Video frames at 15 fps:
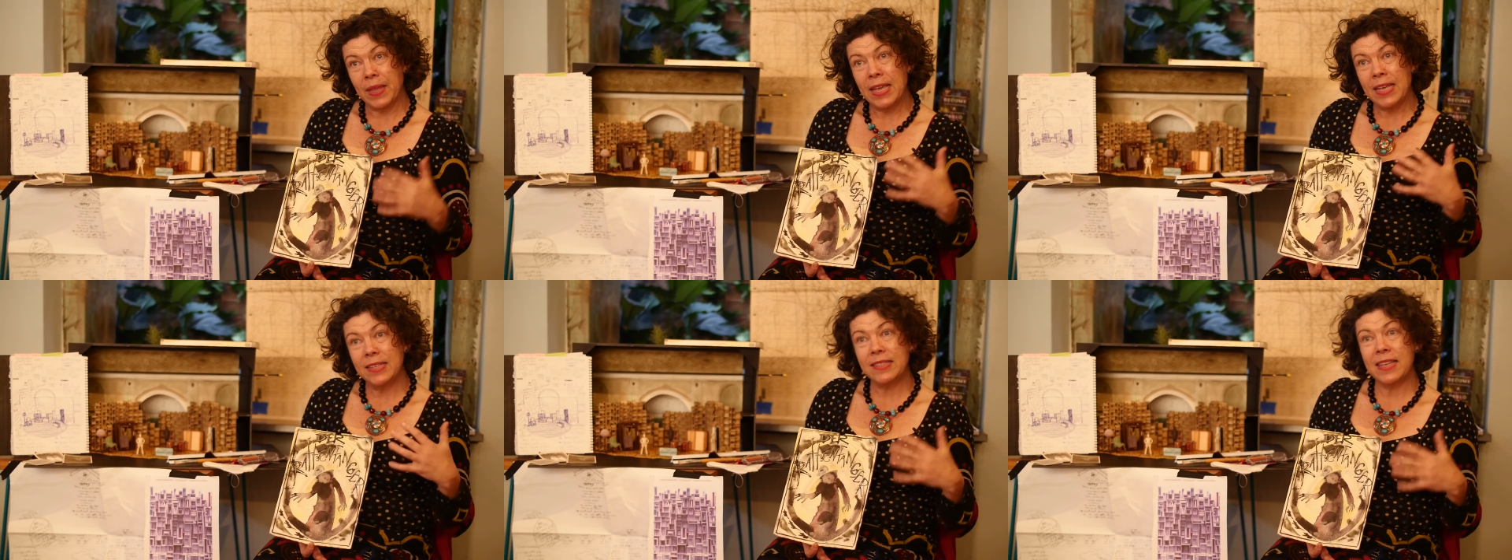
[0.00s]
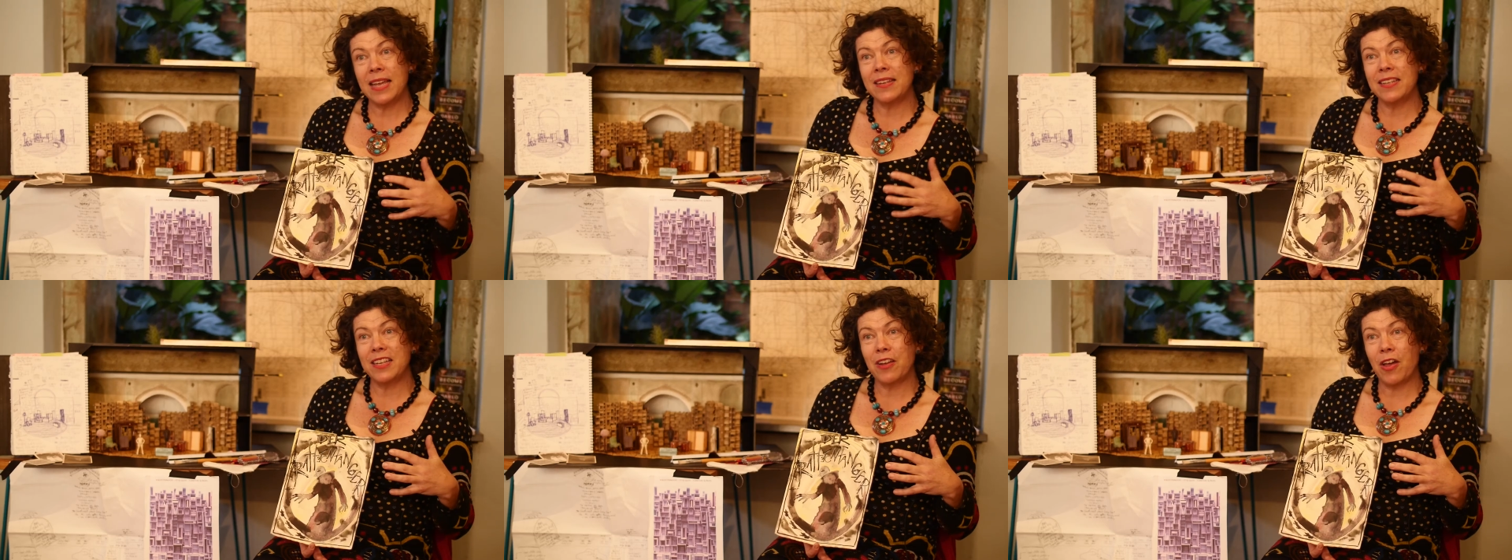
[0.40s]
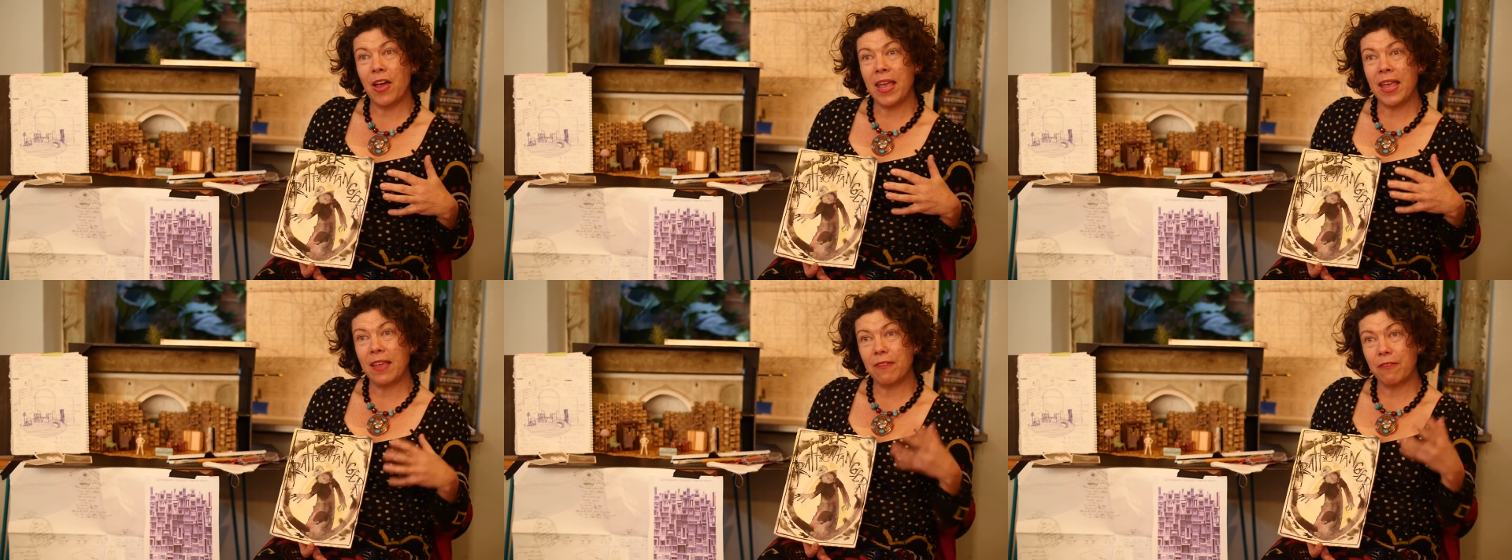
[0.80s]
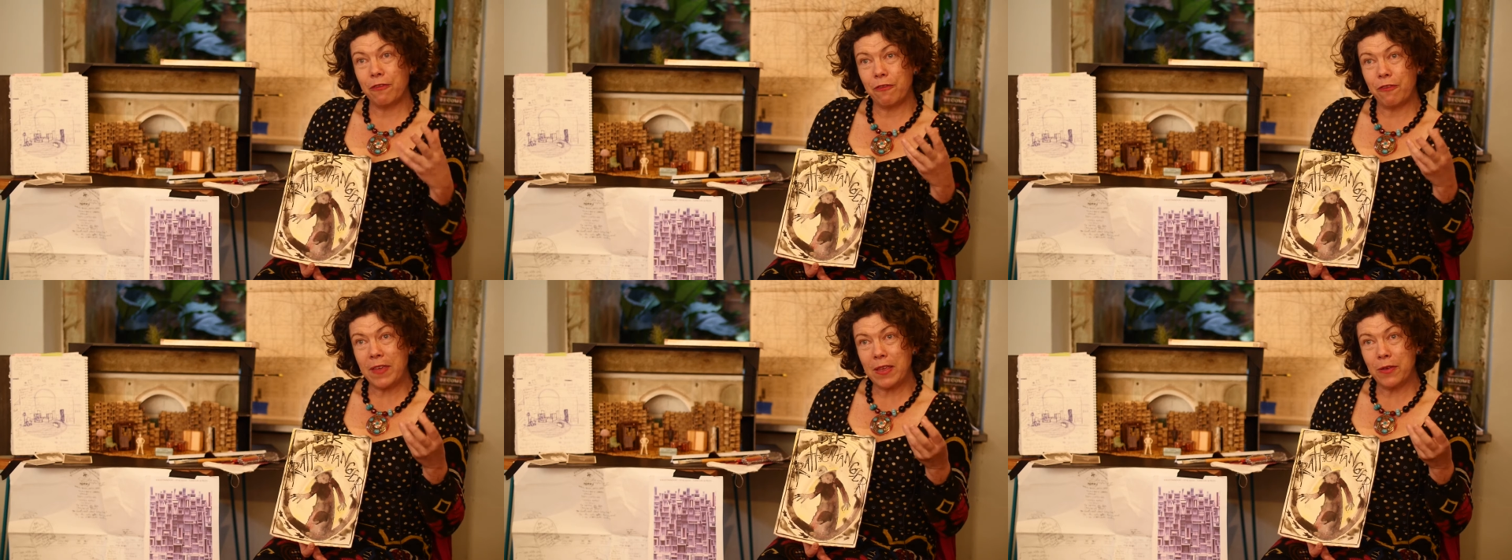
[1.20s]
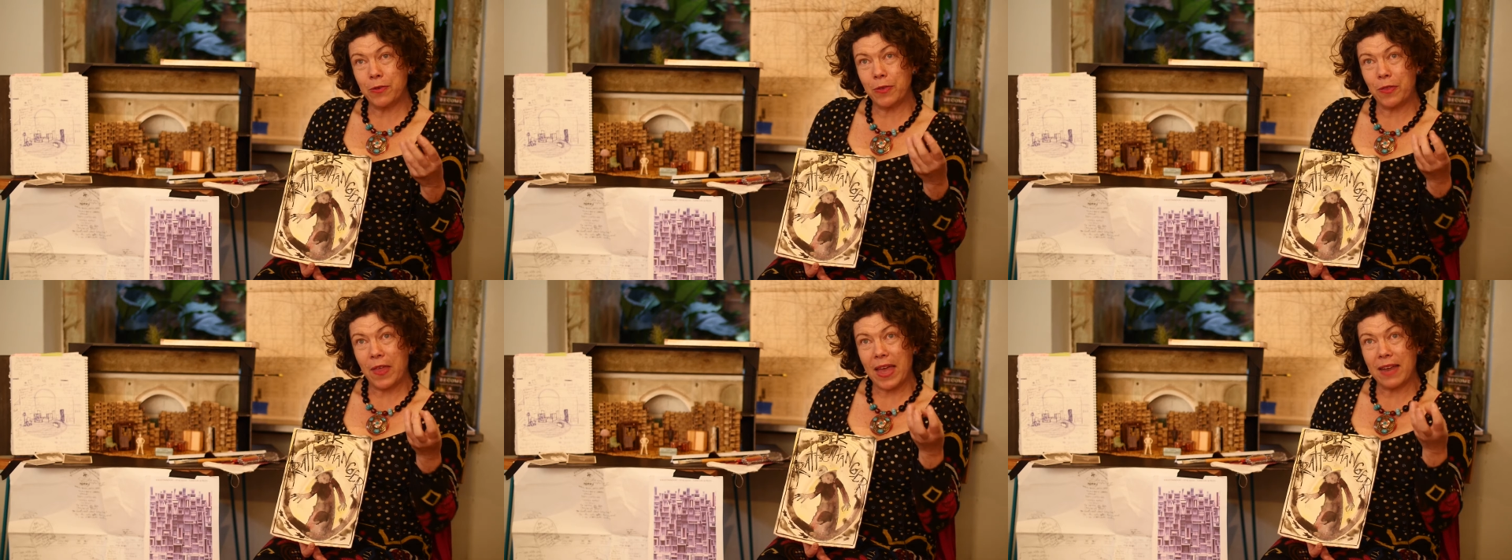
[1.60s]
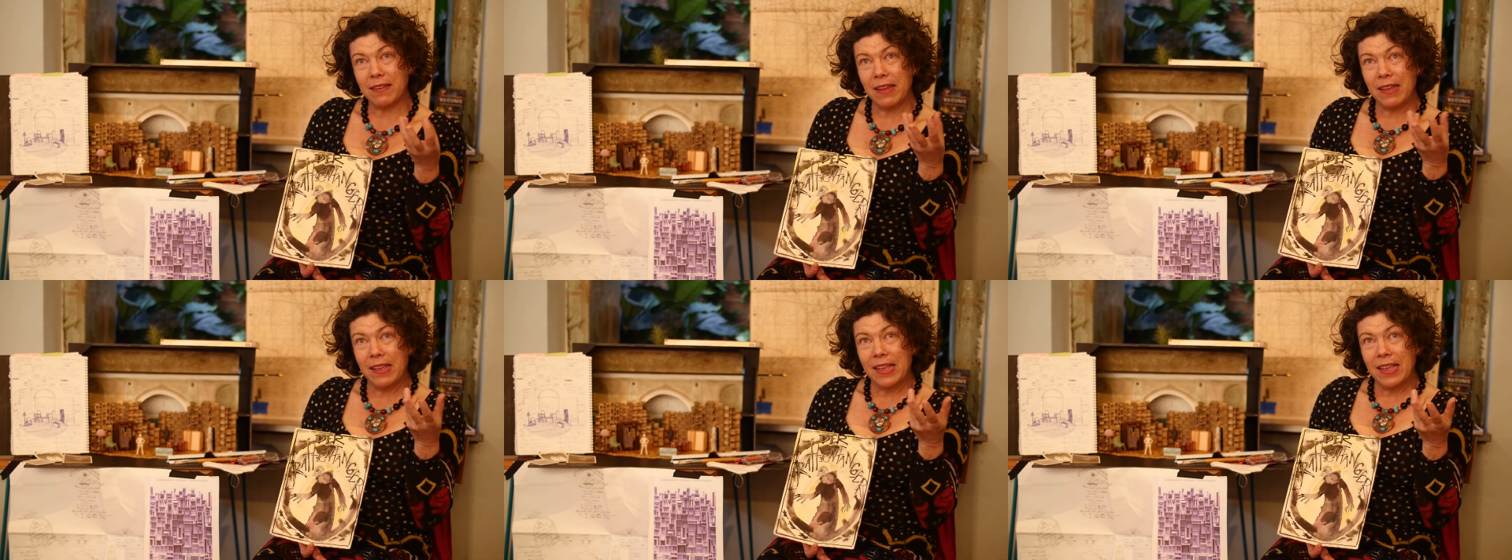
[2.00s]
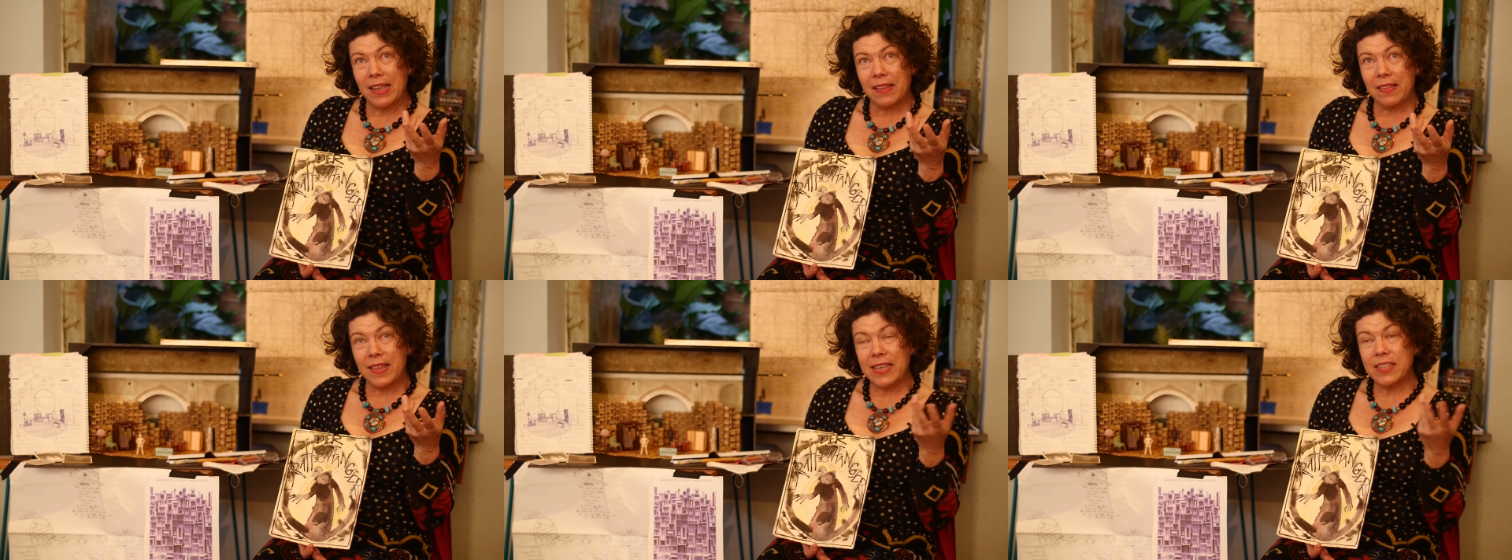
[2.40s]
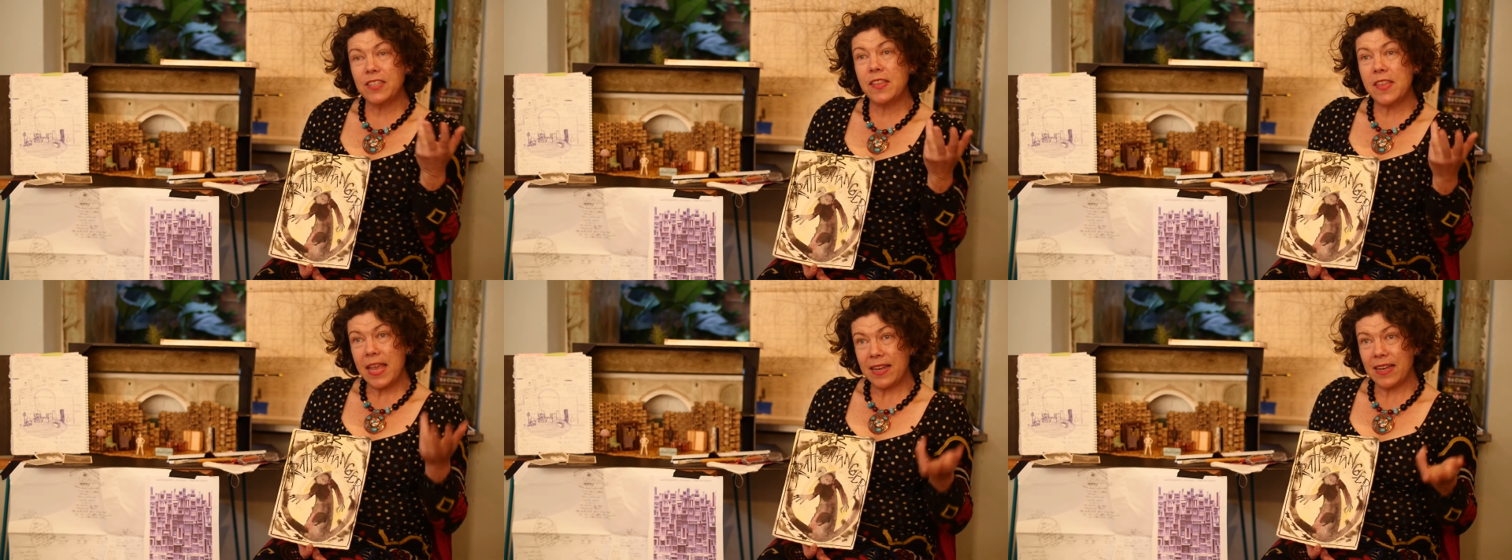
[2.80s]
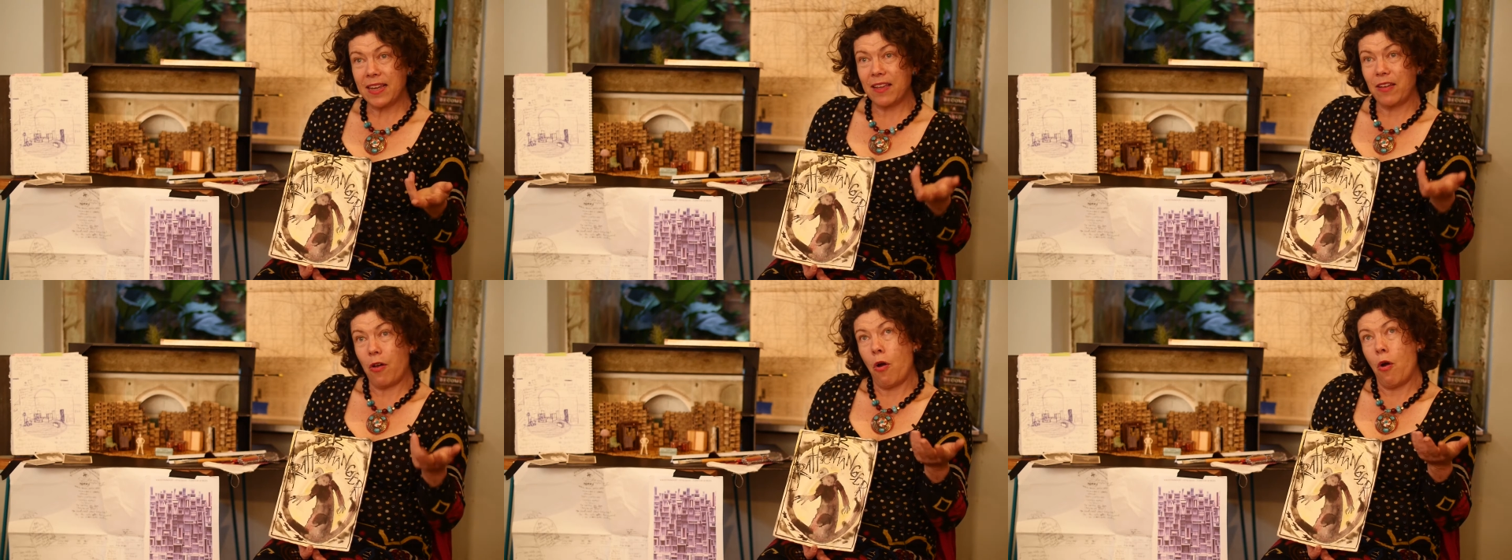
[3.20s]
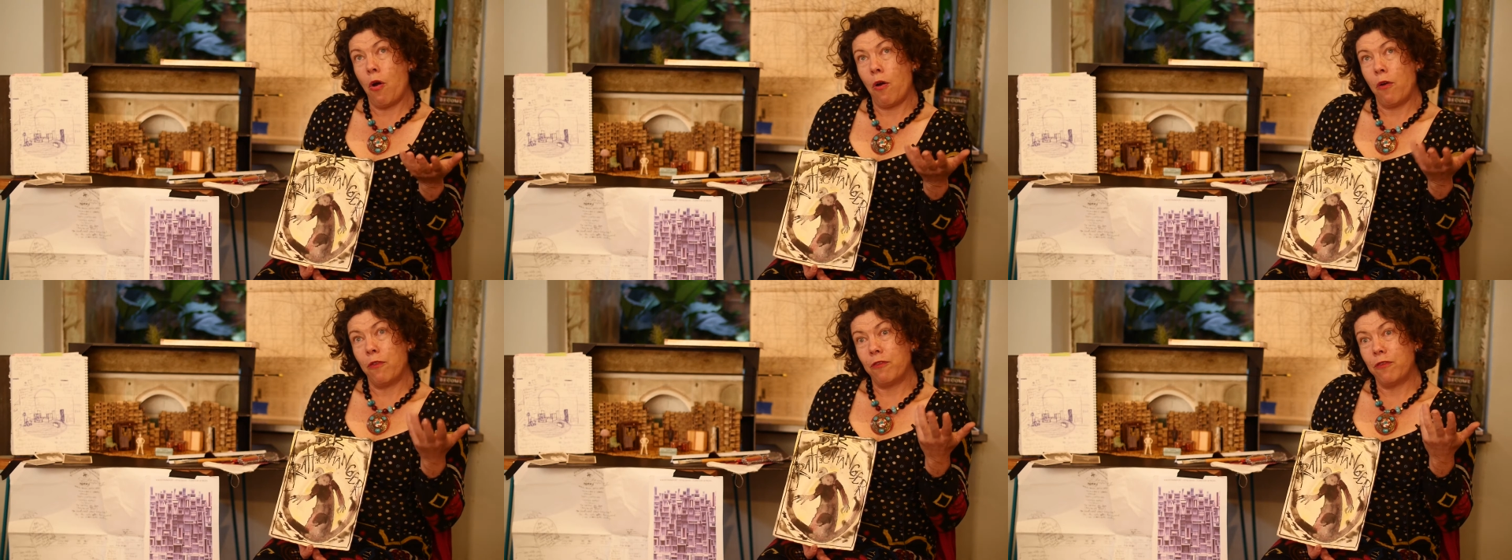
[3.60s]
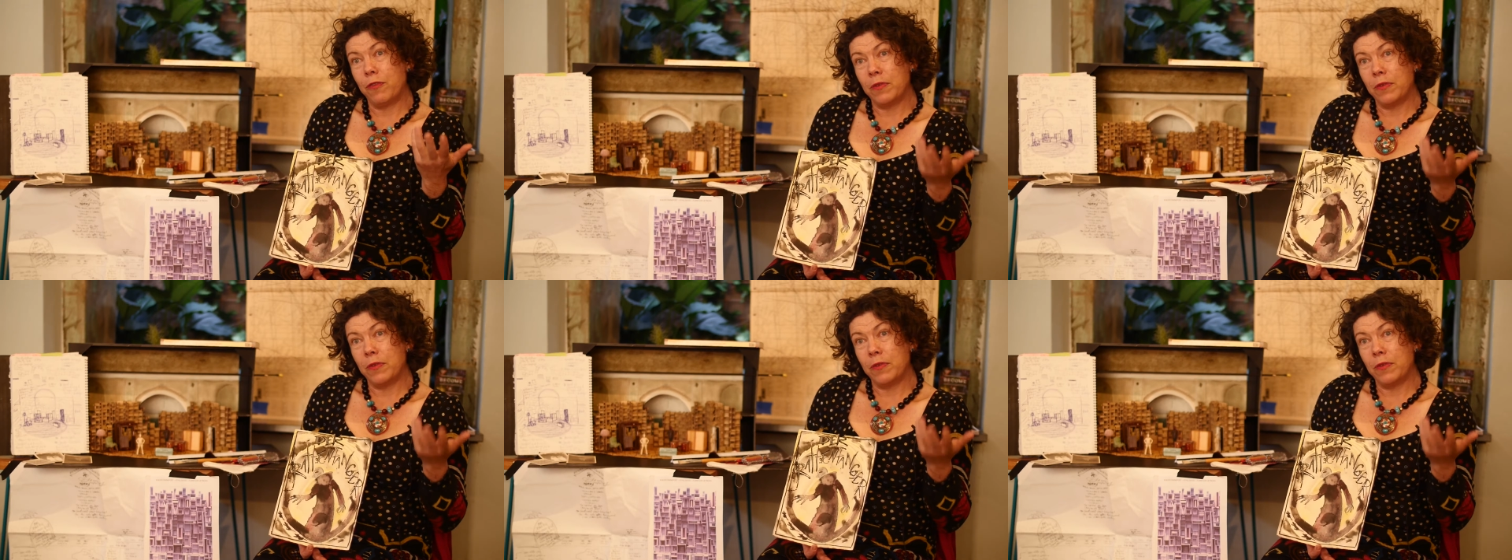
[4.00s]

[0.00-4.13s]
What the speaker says: Sandy and I feel that the aesthetic of